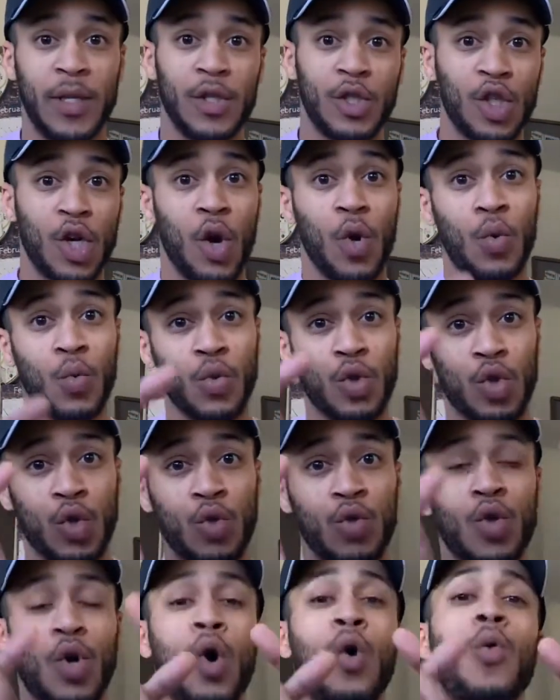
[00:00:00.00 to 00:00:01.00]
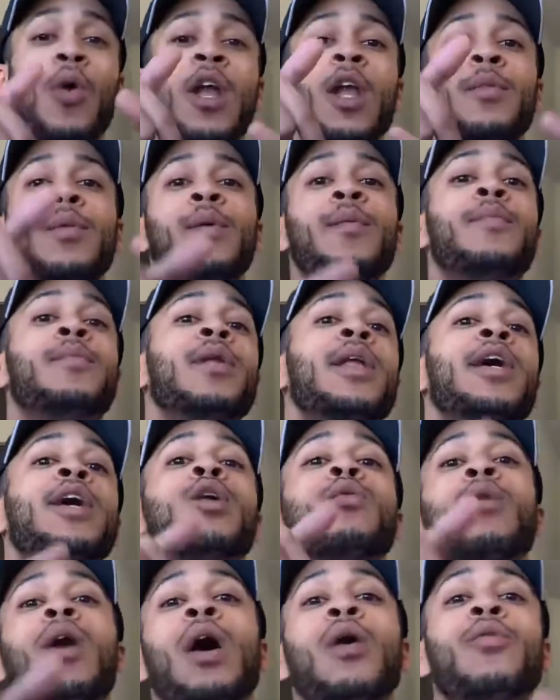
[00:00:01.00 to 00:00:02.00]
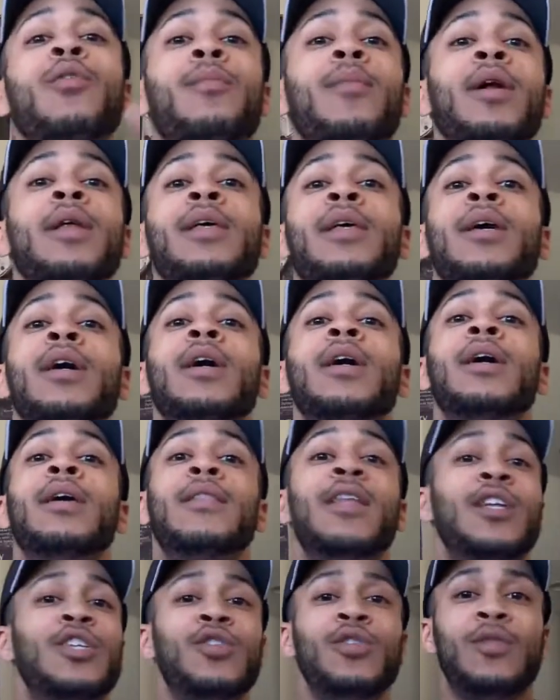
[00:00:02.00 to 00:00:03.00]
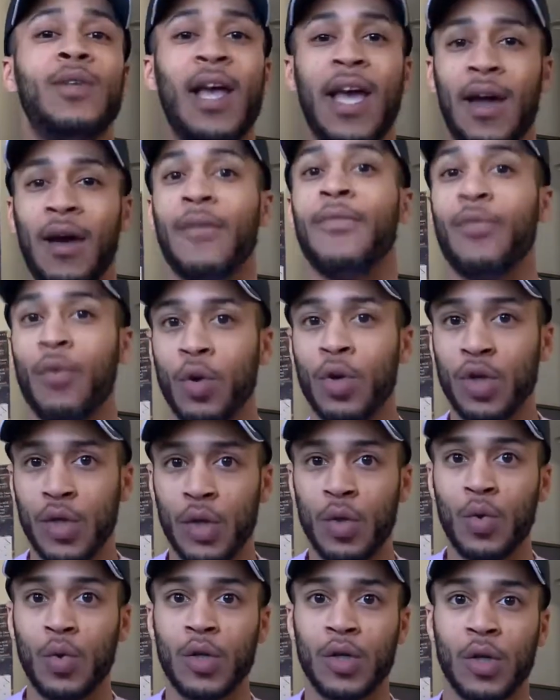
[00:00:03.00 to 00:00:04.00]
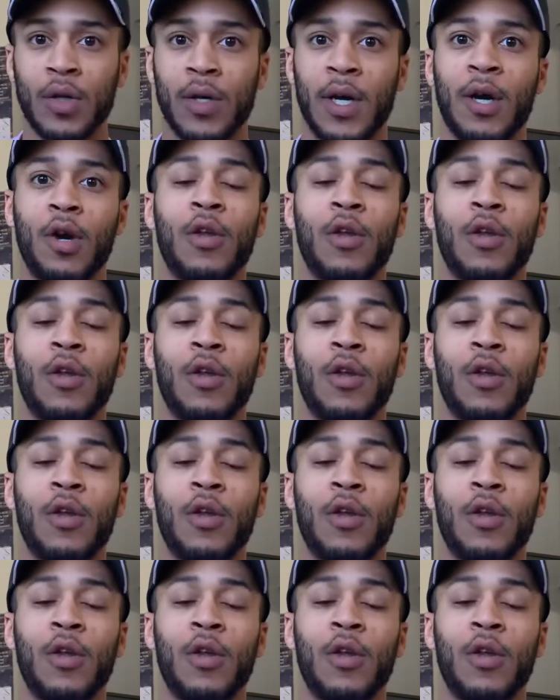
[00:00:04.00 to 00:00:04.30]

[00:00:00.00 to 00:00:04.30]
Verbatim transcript: So you don't wanna be playing around with money that you can't afford to lose, okay?